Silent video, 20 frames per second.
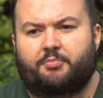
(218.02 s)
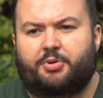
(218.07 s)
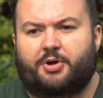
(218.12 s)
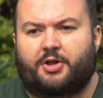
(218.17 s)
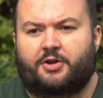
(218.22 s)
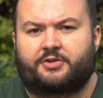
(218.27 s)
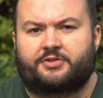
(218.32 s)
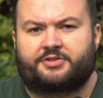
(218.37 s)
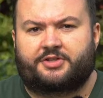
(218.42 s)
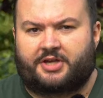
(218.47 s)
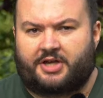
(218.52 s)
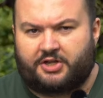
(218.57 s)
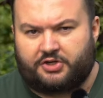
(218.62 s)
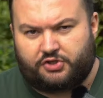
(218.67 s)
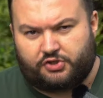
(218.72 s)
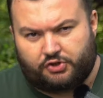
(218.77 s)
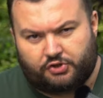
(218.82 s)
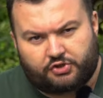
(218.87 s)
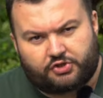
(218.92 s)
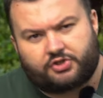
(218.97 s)
ponds that are
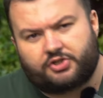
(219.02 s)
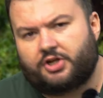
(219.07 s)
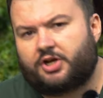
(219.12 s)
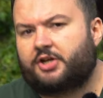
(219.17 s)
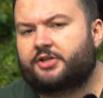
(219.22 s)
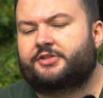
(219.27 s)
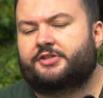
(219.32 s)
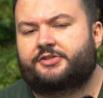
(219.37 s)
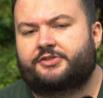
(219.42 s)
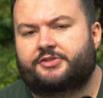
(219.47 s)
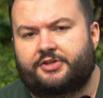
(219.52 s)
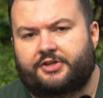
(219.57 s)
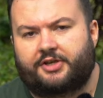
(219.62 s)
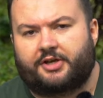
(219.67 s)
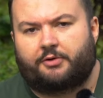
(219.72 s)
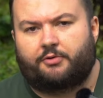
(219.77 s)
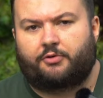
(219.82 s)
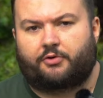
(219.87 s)
just starting to go